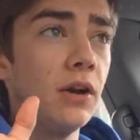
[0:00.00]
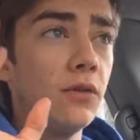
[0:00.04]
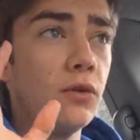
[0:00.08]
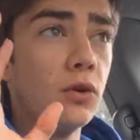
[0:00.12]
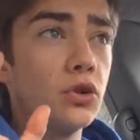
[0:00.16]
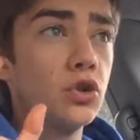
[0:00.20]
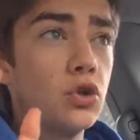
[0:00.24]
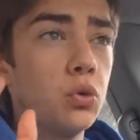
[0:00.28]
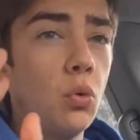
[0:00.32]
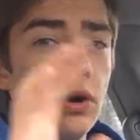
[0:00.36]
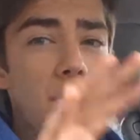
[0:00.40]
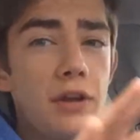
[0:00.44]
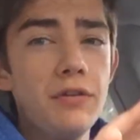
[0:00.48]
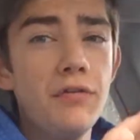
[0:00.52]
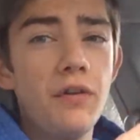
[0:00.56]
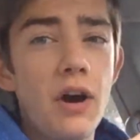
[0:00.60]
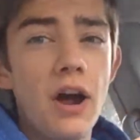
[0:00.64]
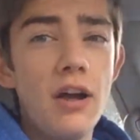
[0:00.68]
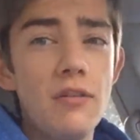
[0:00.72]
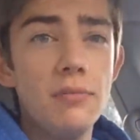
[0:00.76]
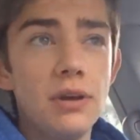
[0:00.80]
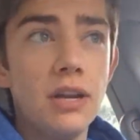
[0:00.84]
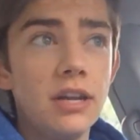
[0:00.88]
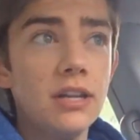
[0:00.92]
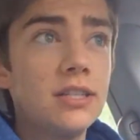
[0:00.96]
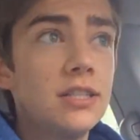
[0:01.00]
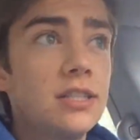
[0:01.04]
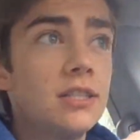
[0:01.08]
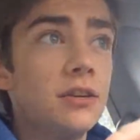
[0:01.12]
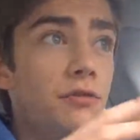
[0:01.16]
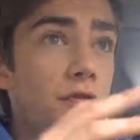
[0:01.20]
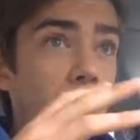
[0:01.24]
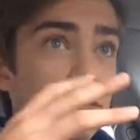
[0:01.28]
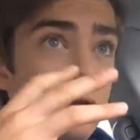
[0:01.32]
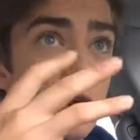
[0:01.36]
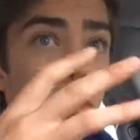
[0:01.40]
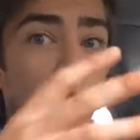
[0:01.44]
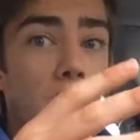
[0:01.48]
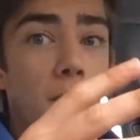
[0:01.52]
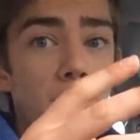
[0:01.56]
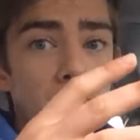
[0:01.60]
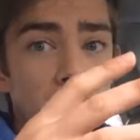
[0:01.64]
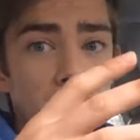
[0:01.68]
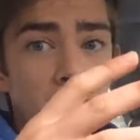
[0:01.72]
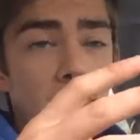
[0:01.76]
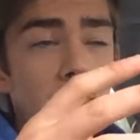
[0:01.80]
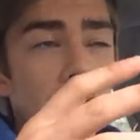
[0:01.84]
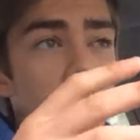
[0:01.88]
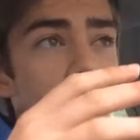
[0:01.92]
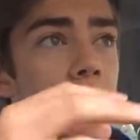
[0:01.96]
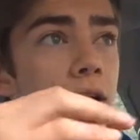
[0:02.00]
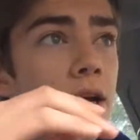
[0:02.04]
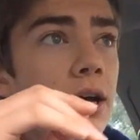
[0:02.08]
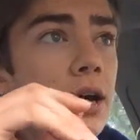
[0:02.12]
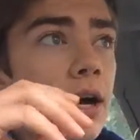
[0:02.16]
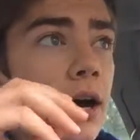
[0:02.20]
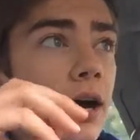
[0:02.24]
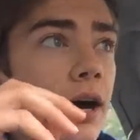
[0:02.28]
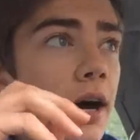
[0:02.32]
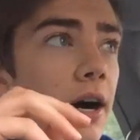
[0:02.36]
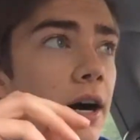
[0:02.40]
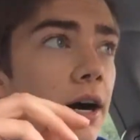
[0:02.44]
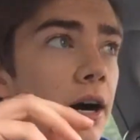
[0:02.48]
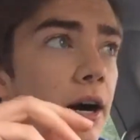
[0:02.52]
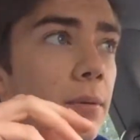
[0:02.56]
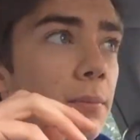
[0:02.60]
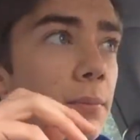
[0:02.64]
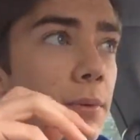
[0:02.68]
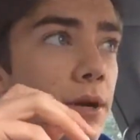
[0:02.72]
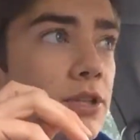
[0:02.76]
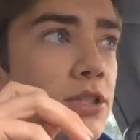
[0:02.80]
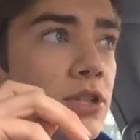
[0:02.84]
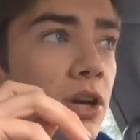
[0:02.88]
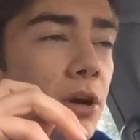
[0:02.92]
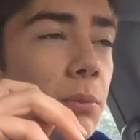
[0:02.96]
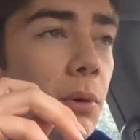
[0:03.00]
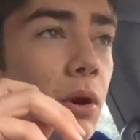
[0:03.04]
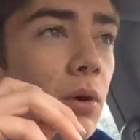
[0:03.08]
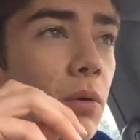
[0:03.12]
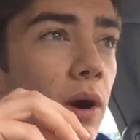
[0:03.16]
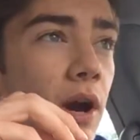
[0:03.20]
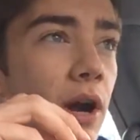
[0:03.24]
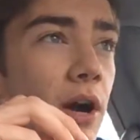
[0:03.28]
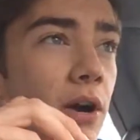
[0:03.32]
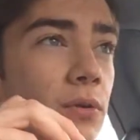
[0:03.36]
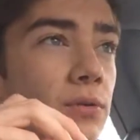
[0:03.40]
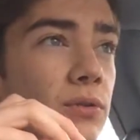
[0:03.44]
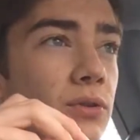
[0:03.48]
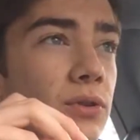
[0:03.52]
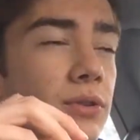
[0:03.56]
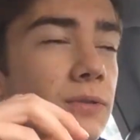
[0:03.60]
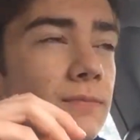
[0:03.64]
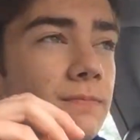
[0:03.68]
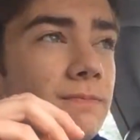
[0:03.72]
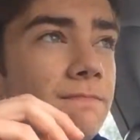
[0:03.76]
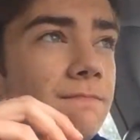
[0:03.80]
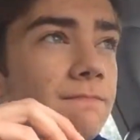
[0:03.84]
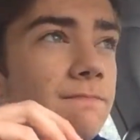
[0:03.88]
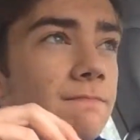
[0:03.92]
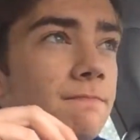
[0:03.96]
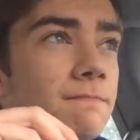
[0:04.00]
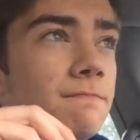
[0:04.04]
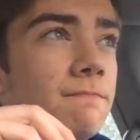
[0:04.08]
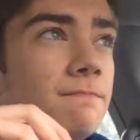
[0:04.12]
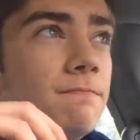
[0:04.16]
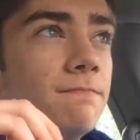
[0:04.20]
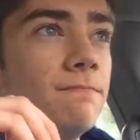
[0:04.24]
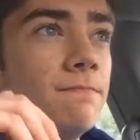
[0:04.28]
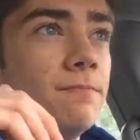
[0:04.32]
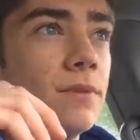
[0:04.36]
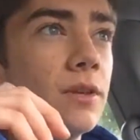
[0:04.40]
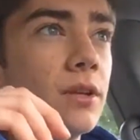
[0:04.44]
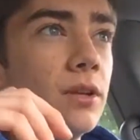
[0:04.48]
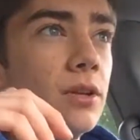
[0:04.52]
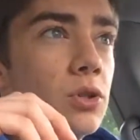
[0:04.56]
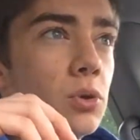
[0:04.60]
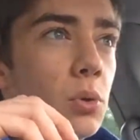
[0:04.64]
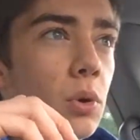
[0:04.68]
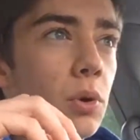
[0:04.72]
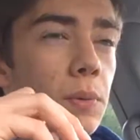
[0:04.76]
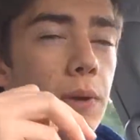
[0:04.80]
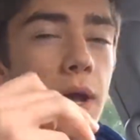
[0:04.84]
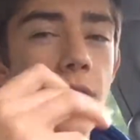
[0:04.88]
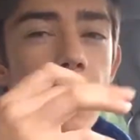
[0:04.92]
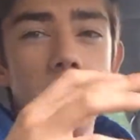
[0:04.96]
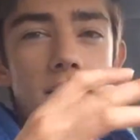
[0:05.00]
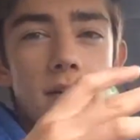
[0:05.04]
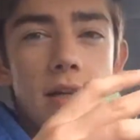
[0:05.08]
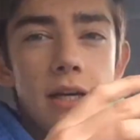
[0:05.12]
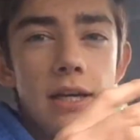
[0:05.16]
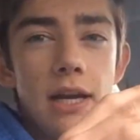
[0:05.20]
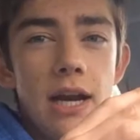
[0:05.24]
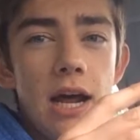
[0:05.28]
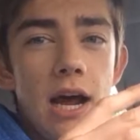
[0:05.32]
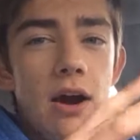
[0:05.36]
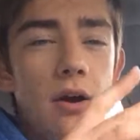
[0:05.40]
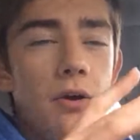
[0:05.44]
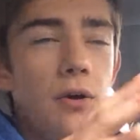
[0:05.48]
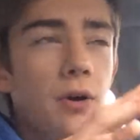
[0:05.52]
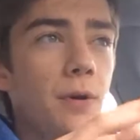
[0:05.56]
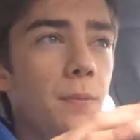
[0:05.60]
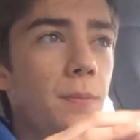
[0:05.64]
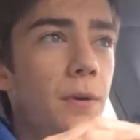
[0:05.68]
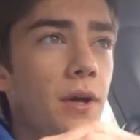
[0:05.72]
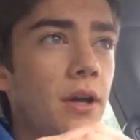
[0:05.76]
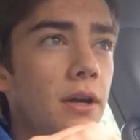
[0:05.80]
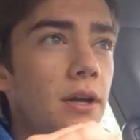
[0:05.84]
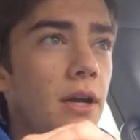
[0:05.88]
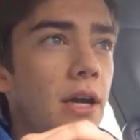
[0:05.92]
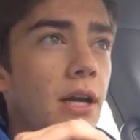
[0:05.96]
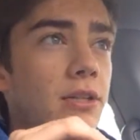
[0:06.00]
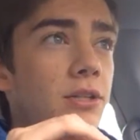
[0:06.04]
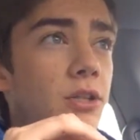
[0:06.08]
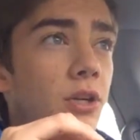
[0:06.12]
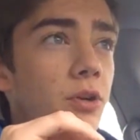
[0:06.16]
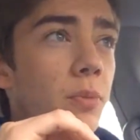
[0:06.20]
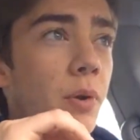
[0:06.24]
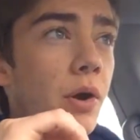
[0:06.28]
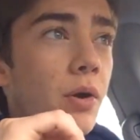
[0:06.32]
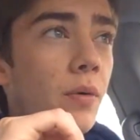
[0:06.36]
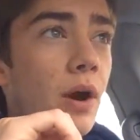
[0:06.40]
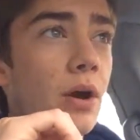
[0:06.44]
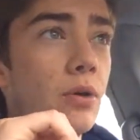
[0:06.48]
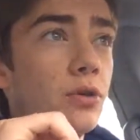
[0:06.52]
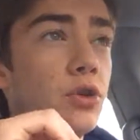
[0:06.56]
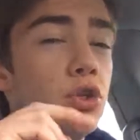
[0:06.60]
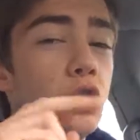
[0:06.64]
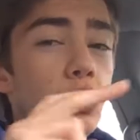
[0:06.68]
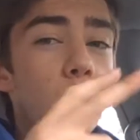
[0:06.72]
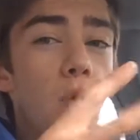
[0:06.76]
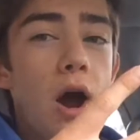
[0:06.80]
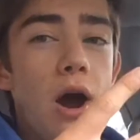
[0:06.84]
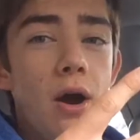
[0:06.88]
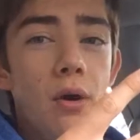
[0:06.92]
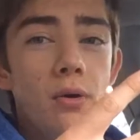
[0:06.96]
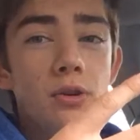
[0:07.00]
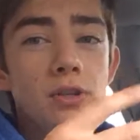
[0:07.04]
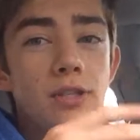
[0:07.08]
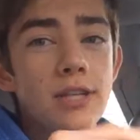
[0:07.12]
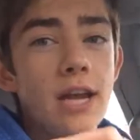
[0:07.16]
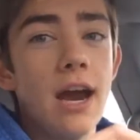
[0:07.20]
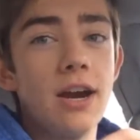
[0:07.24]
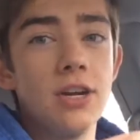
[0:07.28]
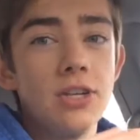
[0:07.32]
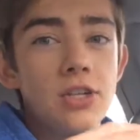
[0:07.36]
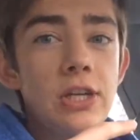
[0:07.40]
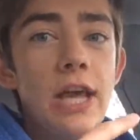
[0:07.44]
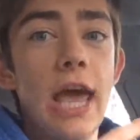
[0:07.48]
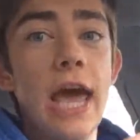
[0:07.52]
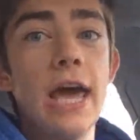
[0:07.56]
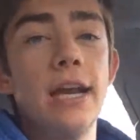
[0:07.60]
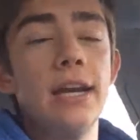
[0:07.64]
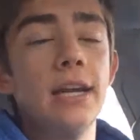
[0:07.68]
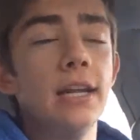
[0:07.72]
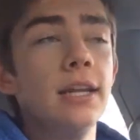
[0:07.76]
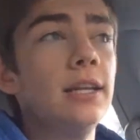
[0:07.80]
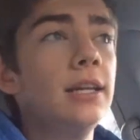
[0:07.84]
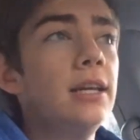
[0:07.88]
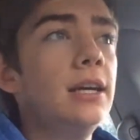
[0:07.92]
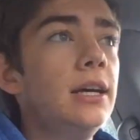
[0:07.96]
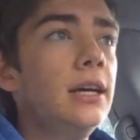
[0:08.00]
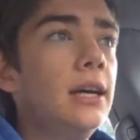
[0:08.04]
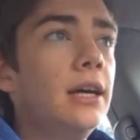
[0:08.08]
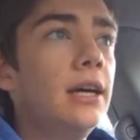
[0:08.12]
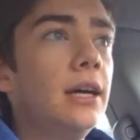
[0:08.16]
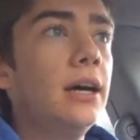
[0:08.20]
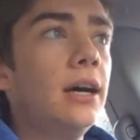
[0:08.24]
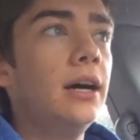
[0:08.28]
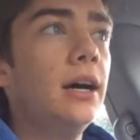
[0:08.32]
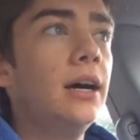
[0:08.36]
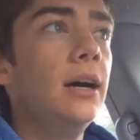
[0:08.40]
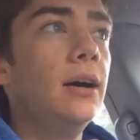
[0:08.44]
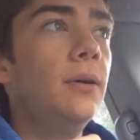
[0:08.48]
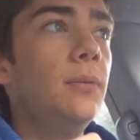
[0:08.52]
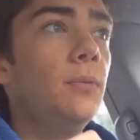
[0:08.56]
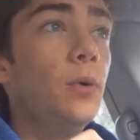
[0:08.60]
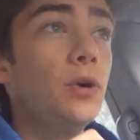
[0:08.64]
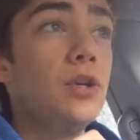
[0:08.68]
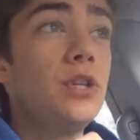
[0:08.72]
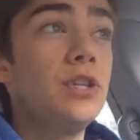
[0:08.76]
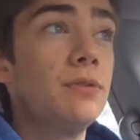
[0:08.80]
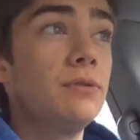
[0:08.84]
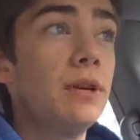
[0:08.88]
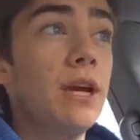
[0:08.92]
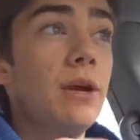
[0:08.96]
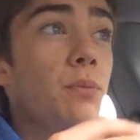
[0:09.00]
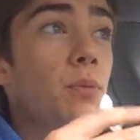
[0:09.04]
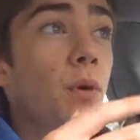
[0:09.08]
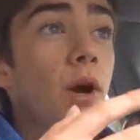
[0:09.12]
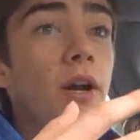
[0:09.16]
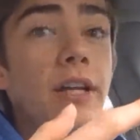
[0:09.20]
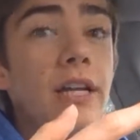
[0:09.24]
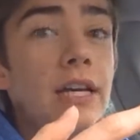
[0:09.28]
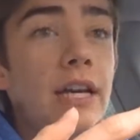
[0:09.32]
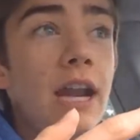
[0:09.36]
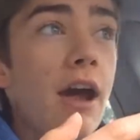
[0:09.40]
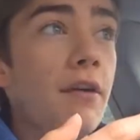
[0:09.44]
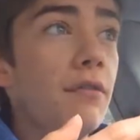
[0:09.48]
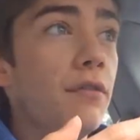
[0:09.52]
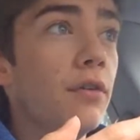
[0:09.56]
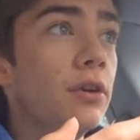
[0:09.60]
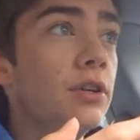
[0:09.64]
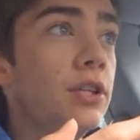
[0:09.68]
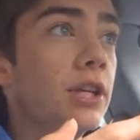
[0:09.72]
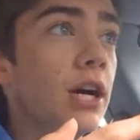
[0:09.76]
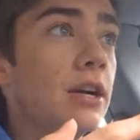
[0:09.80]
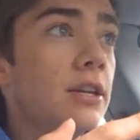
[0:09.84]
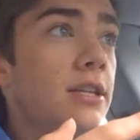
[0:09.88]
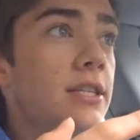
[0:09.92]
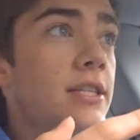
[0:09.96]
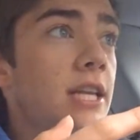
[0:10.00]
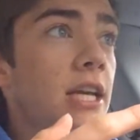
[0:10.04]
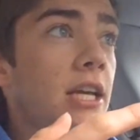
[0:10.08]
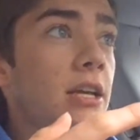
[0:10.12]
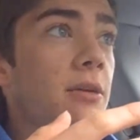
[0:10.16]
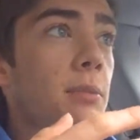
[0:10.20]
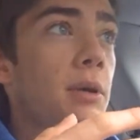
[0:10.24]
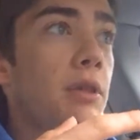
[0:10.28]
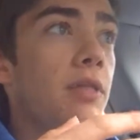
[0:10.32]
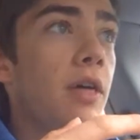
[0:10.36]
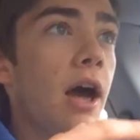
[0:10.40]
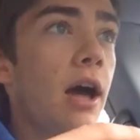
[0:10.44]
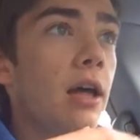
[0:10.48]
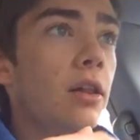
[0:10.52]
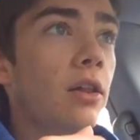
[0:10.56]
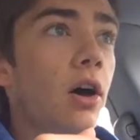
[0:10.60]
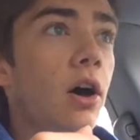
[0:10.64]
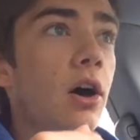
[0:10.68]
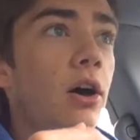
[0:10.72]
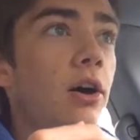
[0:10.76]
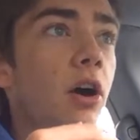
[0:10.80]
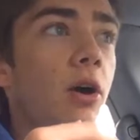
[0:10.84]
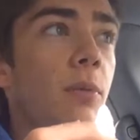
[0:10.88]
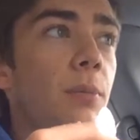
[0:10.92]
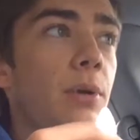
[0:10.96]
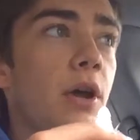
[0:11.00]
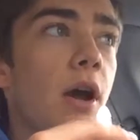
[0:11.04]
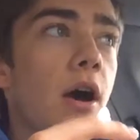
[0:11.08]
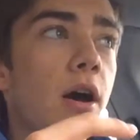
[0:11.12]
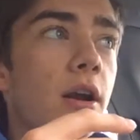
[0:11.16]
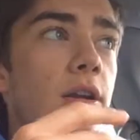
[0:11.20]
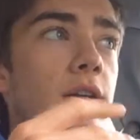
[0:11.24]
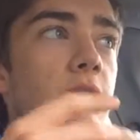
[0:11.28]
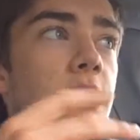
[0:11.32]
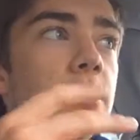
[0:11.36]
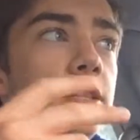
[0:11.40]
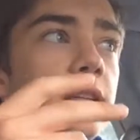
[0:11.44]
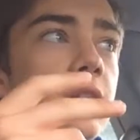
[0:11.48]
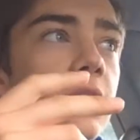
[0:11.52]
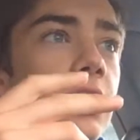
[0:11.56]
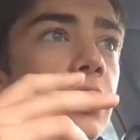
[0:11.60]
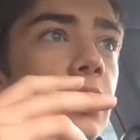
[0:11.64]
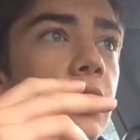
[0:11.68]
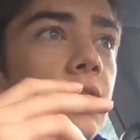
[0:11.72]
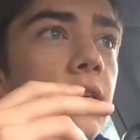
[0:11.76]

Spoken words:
me another 25 minutes to film. It took me around, so what are we at, like an hour and a bit? It took me around 2 hours to actually edit, which it really never does take me that long, I'll be honest.